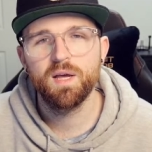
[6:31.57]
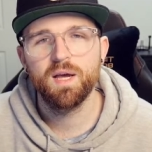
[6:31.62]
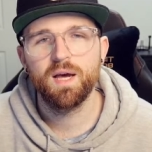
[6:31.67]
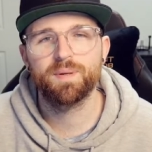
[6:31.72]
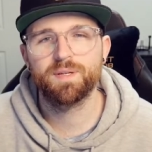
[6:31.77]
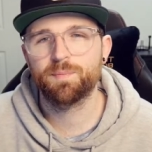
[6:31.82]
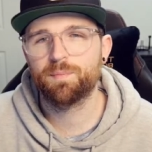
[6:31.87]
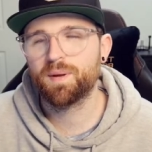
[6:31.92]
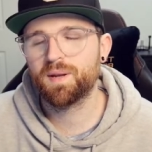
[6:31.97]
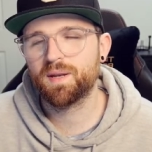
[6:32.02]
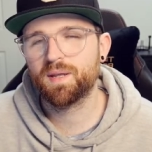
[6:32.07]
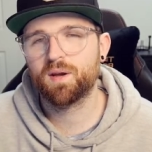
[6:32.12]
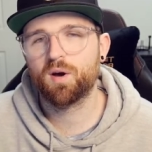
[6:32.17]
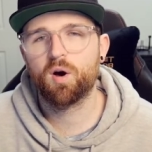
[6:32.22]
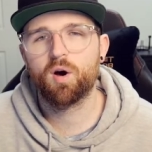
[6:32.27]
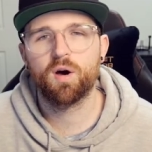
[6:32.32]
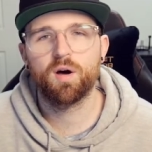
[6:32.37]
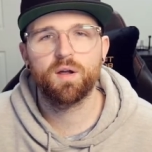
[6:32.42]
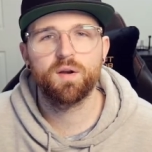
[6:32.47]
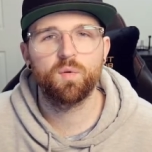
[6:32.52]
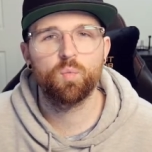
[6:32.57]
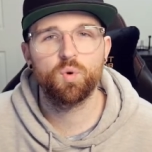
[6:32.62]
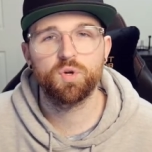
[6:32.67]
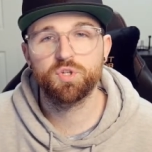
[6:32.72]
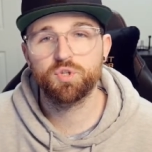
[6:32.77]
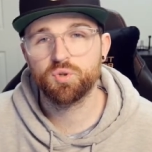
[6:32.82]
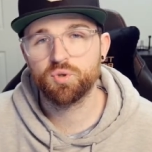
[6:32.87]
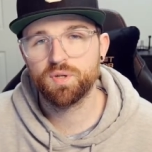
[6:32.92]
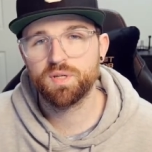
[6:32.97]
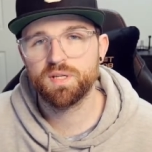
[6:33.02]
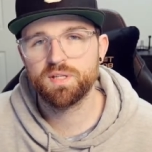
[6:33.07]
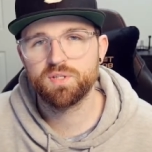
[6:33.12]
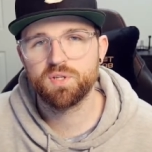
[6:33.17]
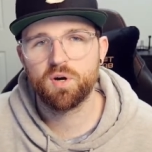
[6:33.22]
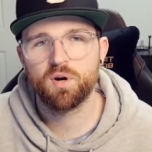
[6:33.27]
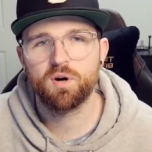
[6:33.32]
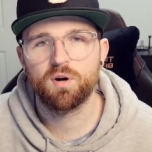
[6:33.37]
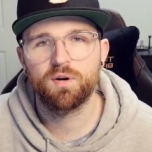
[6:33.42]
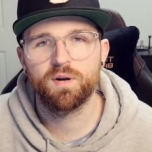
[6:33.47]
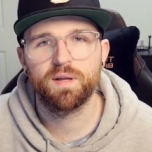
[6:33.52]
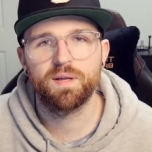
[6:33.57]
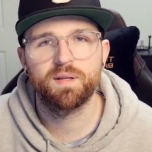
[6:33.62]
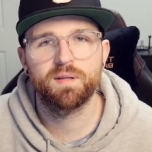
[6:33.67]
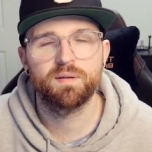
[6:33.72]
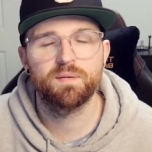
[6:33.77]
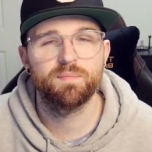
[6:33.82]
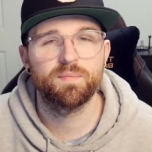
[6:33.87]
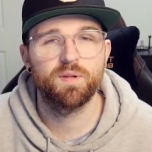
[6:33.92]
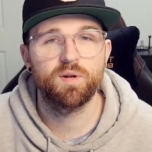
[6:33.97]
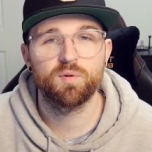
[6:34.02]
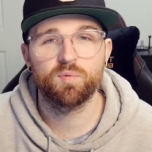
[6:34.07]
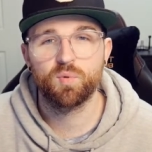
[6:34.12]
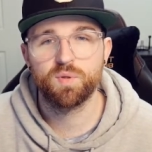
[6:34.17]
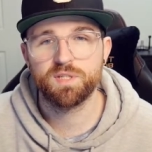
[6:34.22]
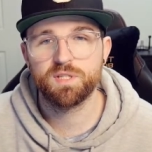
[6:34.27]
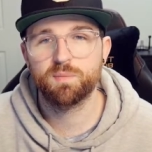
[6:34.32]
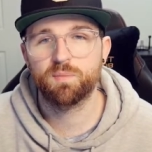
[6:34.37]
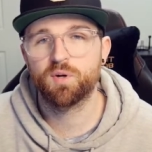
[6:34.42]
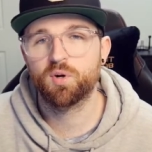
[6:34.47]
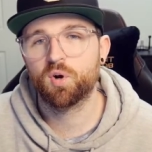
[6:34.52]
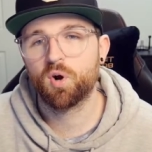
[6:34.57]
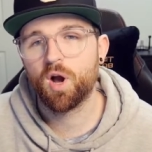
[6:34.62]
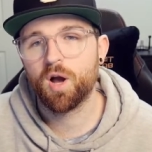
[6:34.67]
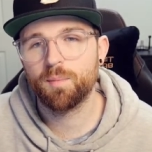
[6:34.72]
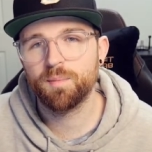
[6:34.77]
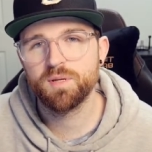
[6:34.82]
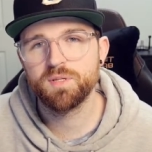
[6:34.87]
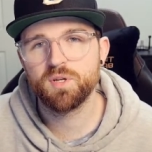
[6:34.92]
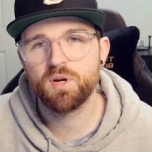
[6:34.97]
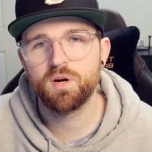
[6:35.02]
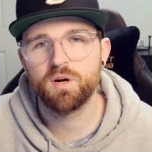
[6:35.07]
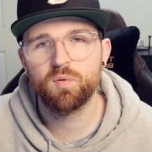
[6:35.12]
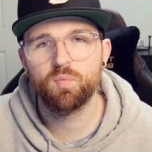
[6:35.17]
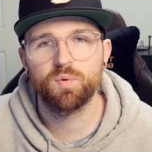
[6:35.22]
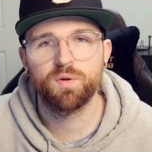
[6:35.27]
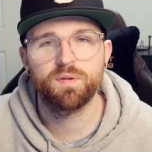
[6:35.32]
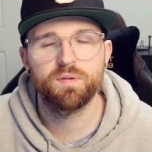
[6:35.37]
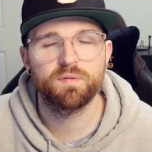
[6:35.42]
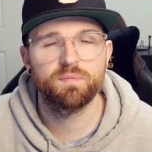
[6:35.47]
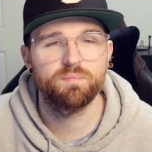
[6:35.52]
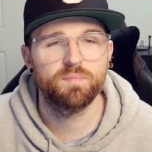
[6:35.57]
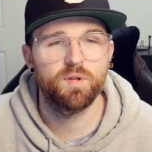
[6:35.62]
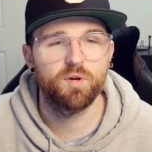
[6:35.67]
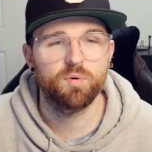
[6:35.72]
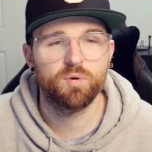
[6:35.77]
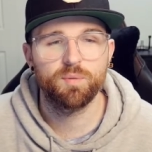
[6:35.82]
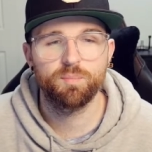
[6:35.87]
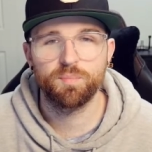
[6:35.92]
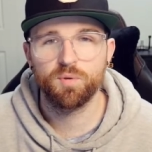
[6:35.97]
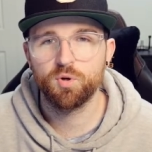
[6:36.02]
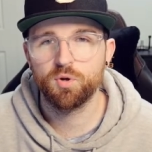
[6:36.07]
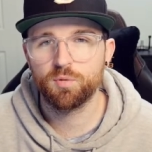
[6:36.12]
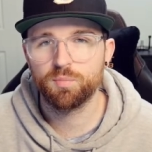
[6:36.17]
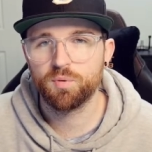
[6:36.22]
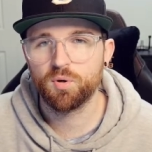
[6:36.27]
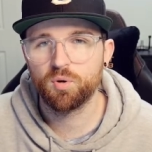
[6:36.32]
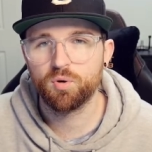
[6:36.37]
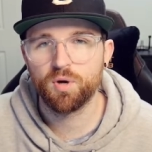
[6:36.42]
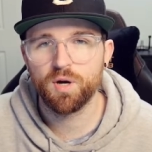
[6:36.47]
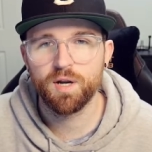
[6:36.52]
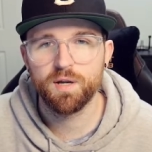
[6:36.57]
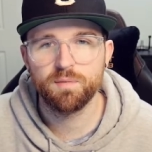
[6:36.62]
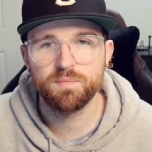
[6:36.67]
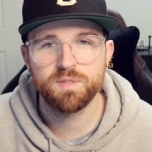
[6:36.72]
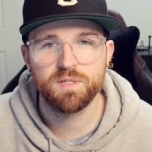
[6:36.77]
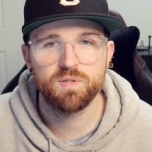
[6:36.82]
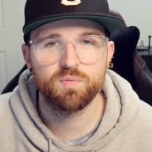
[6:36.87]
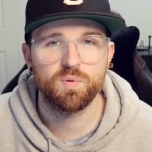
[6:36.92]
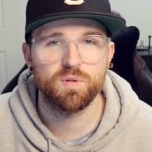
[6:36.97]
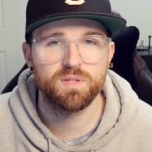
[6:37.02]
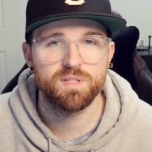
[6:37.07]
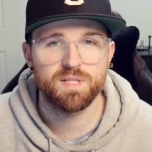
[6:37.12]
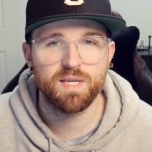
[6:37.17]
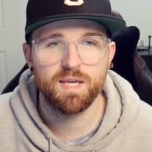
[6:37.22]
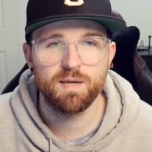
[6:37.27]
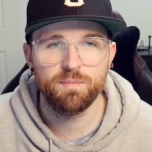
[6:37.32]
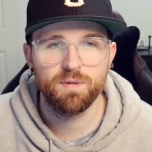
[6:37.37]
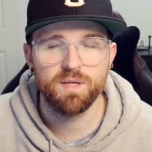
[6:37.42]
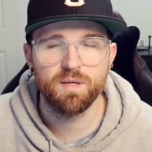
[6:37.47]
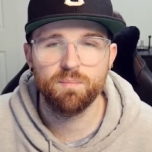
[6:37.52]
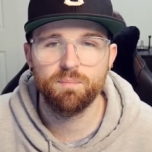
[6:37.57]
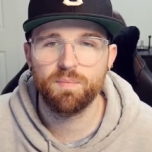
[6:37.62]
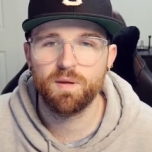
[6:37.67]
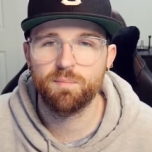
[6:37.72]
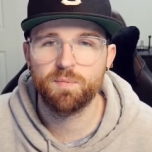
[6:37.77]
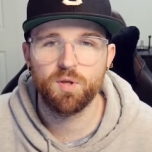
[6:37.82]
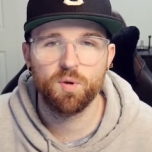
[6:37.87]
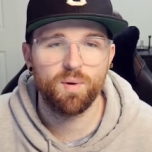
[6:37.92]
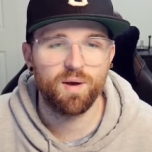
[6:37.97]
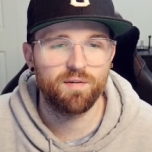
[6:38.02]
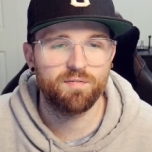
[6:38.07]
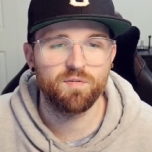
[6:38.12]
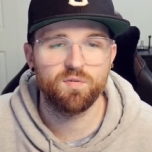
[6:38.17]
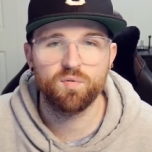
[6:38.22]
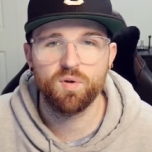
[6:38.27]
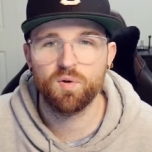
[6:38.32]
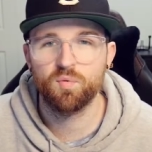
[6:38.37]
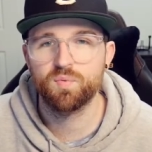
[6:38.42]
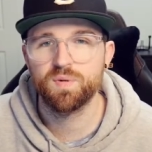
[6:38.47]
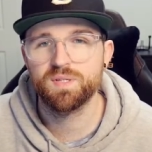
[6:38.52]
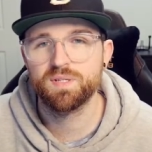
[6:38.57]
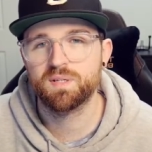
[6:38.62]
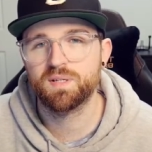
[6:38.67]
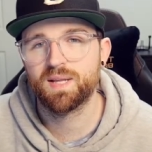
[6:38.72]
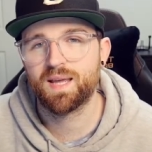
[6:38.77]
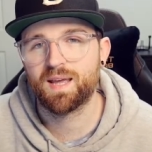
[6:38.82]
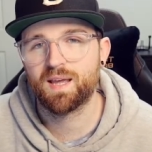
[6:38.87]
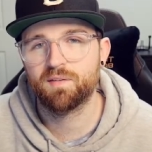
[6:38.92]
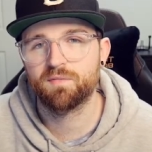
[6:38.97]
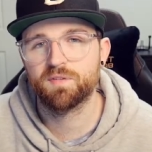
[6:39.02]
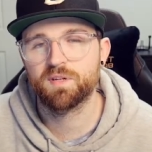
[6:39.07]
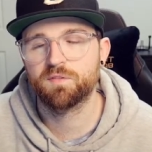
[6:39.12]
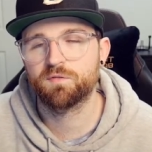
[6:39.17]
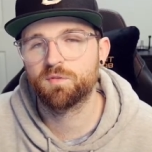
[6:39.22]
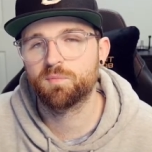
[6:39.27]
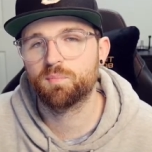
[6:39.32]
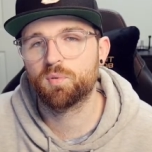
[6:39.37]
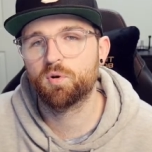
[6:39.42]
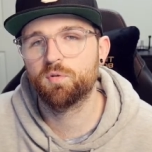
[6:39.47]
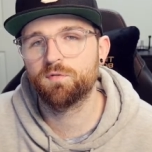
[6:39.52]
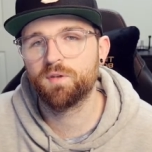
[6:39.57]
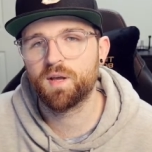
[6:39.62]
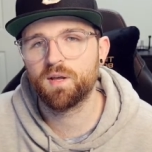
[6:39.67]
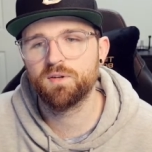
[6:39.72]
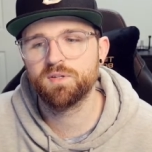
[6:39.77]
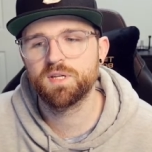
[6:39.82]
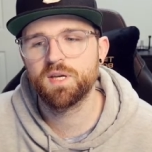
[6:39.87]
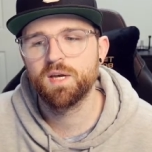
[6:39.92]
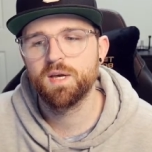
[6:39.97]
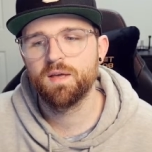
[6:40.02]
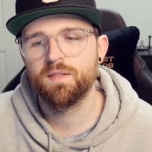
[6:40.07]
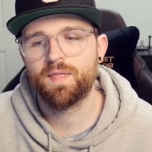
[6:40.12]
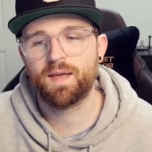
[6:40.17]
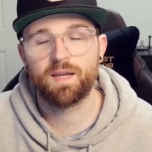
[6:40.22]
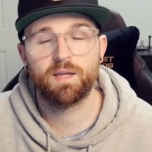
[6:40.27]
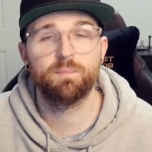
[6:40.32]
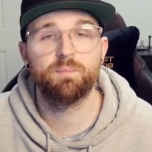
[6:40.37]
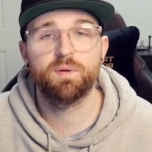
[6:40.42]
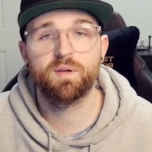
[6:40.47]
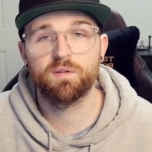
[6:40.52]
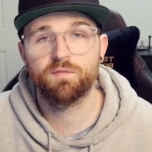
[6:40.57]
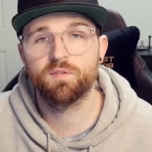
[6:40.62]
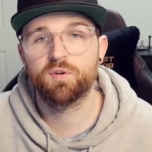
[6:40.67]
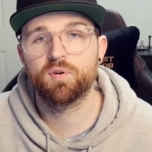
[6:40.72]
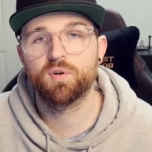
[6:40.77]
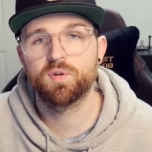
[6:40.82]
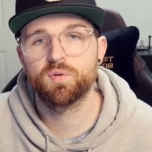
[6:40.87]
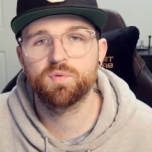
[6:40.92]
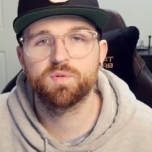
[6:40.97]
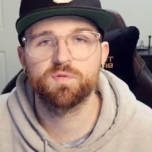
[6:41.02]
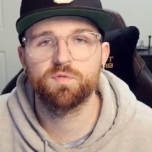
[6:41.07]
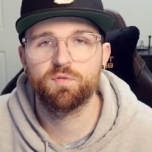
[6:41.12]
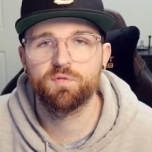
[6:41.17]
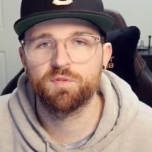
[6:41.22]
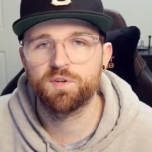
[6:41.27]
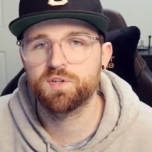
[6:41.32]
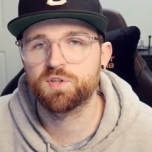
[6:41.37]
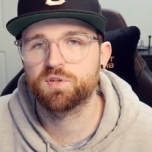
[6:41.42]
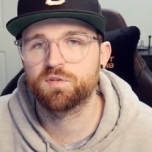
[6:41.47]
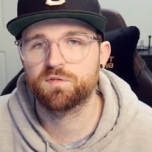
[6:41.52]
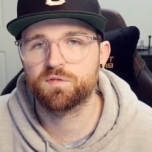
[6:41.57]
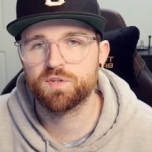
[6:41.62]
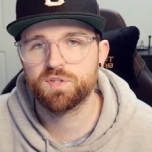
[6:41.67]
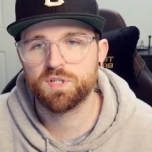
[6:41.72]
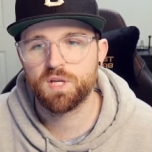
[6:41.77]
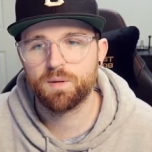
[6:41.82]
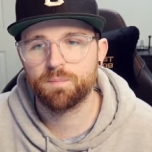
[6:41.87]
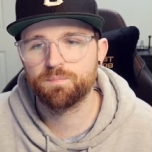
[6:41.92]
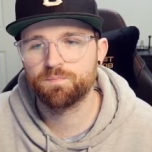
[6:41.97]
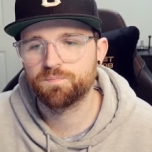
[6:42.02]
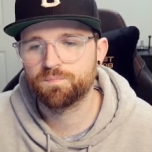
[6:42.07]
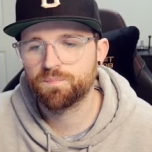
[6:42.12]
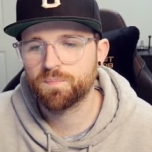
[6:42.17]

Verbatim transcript: but depending on what your needs are and you know what some of your hobbies are with you know computer programs as well as gaming, maybe you have a, a reason to have different profiles. That can be a very useful feature for some.